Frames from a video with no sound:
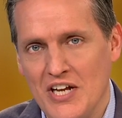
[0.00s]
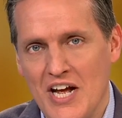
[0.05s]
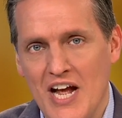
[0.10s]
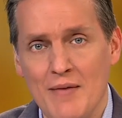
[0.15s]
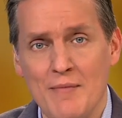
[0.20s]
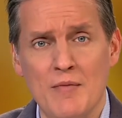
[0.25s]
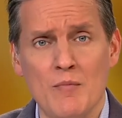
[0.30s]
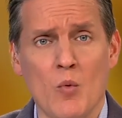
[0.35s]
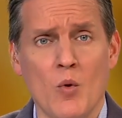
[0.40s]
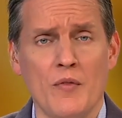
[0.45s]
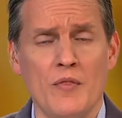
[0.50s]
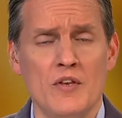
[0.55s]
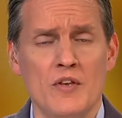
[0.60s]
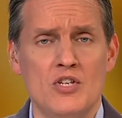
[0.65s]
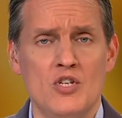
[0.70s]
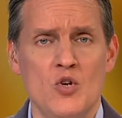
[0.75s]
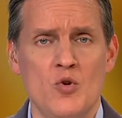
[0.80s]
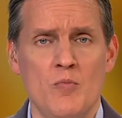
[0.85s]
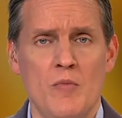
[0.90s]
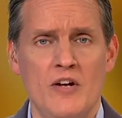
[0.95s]
time in more
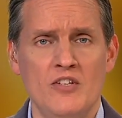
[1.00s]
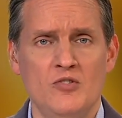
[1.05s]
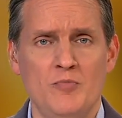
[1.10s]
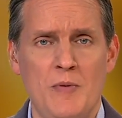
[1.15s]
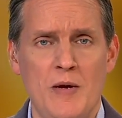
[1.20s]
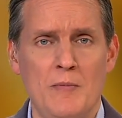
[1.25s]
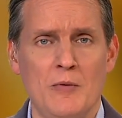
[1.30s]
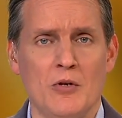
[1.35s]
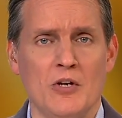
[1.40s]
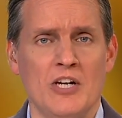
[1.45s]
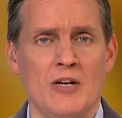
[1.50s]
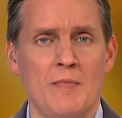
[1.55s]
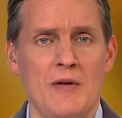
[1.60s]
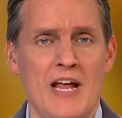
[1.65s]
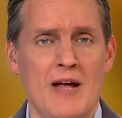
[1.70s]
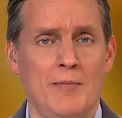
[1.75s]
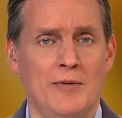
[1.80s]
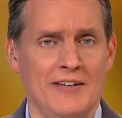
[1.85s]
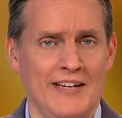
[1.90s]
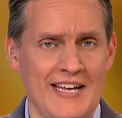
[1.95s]
than two months, people are going to
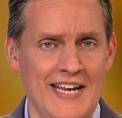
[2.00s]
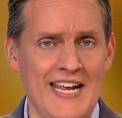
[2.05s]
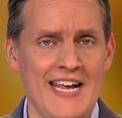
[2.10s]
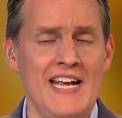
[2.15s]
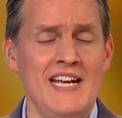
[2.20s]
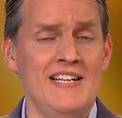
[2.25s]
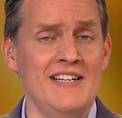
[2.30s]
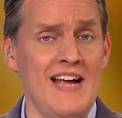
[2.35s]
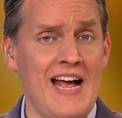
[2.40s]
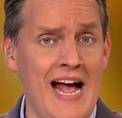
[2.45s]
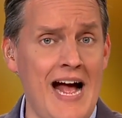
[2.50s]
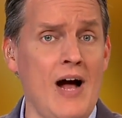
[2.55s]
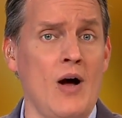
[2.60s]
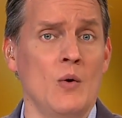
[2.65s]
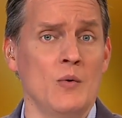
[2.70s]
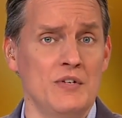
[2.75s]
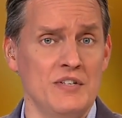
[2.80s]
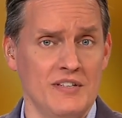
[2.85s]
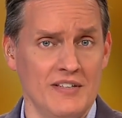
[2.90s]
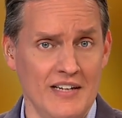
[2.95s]
be able to eat
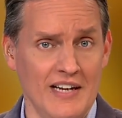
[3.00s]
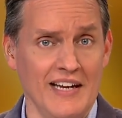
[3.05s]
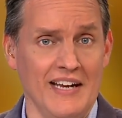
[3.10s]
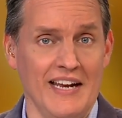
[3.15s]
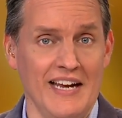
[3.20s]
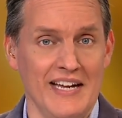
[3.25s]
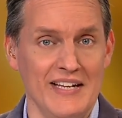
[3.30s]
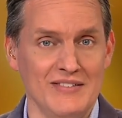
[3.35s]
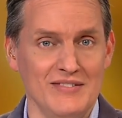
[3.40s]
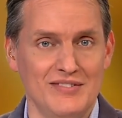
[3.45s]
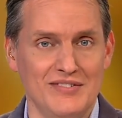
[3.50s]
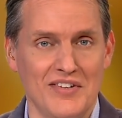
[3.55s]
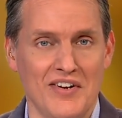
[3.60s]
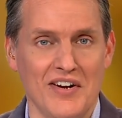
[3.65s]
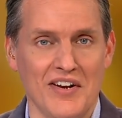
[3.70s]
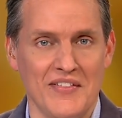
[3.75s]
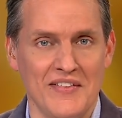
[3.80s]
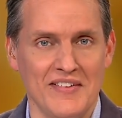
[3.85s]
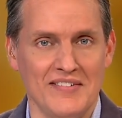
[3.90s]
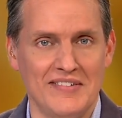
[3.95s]
out again
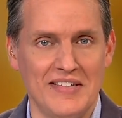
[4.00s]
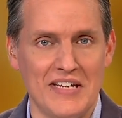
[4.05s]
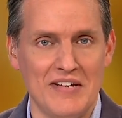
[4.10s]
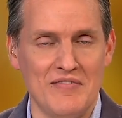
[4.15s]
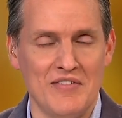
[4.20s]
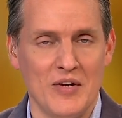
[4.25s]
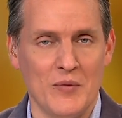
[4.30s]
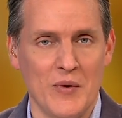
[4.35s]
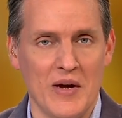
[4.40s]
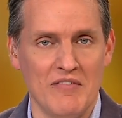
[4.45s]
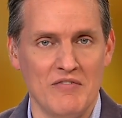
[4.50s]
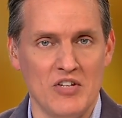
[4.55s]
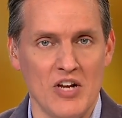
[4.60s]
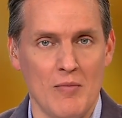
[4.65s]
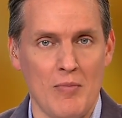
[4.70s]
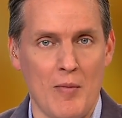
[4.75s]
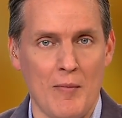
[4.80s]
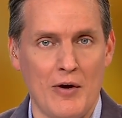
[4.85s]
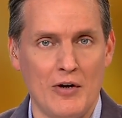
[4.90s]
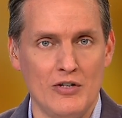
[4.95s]
starting this evening. We have
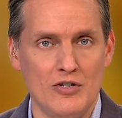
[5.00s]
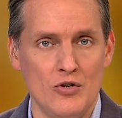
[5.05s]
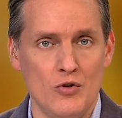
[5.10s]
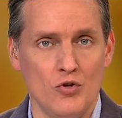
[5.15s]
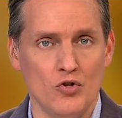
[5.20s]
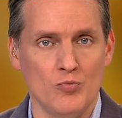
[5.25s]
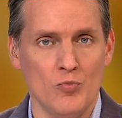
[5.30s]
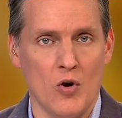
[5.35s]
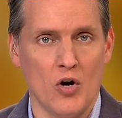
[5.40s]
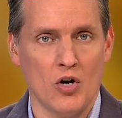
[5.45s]
WMAR-2 News'